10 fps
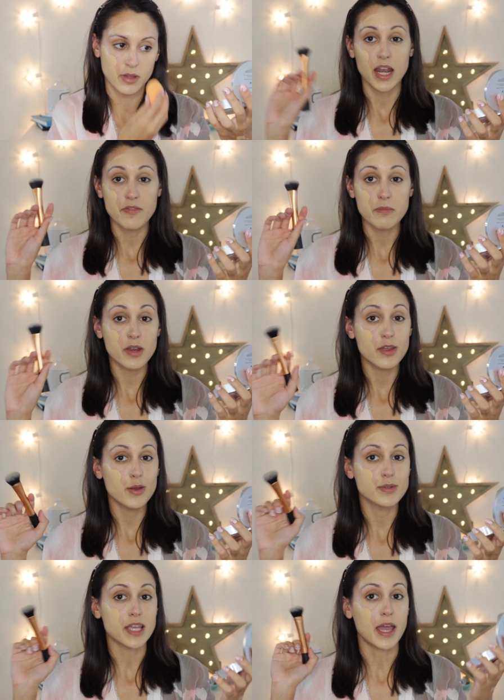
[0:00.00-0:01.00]
Then if I'm going to
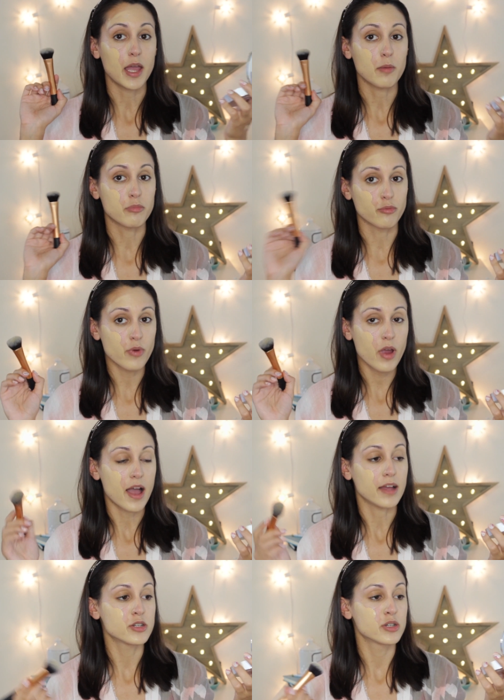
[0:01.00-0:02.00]
use a
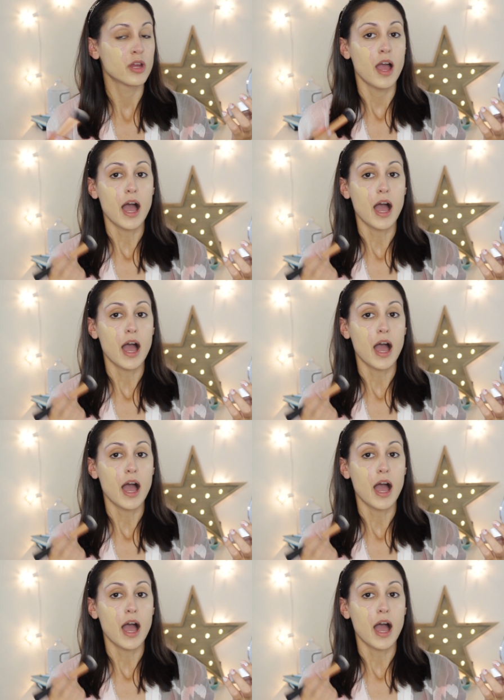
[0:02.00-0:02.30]
brush,